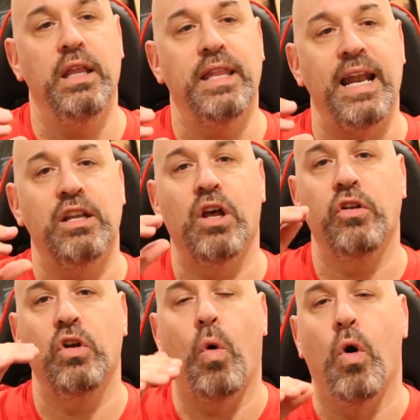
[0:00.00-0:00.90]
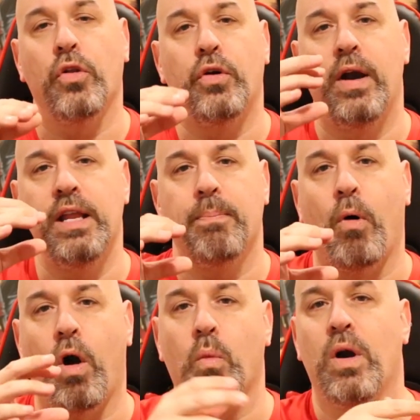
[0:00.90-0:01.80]
that it doesn't alter any
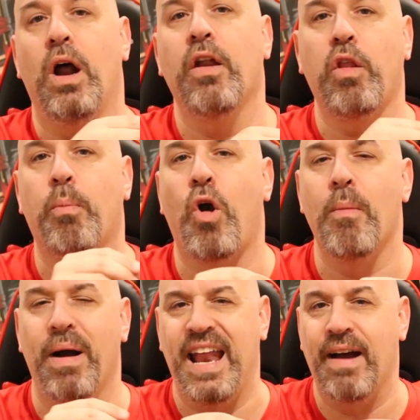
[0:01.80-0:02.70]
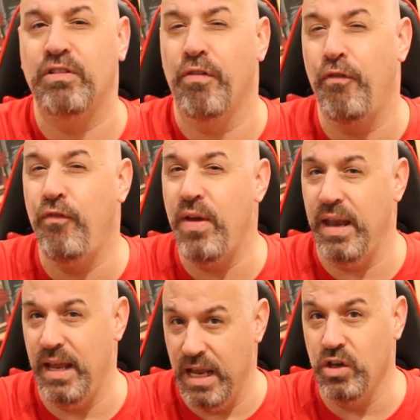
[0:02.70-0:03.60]
part where another part might have to
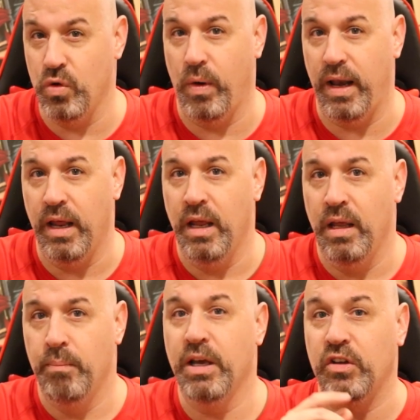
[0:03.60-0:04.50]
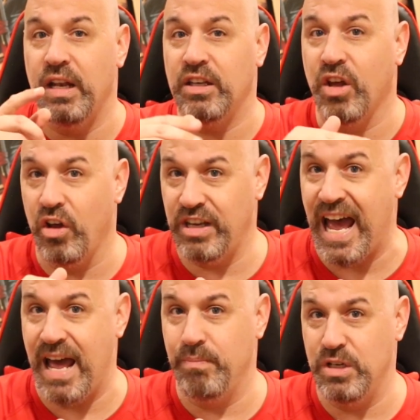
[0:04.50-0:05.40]
fit into it because it does
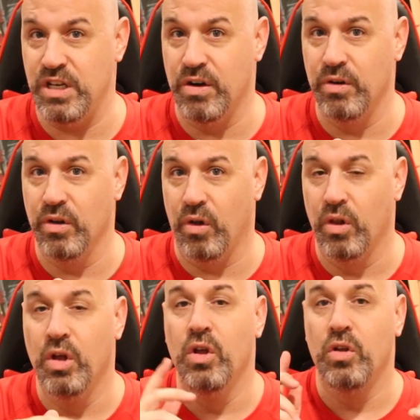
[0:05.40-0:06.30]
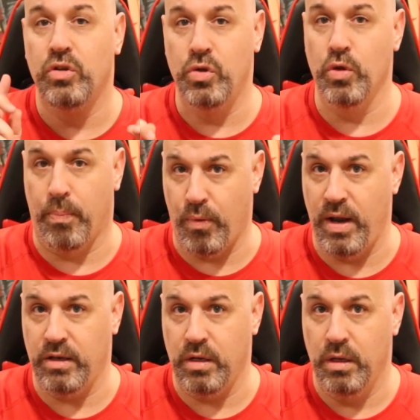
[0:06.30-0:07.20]
add material to the
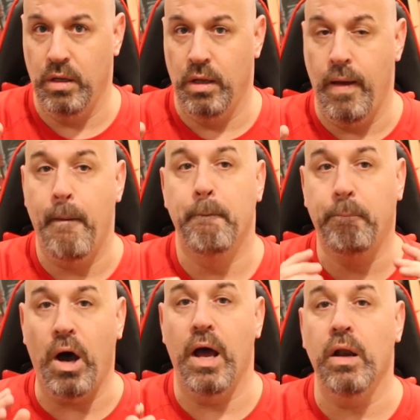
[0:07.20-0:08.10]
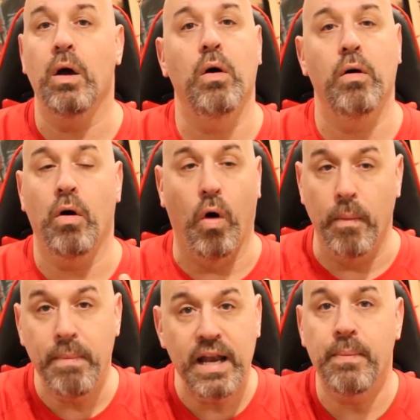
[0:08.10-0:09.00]
print. But
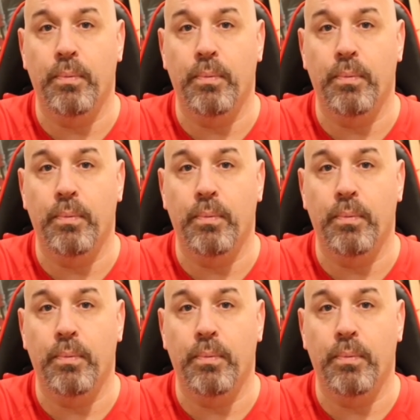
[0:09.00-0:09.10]
on many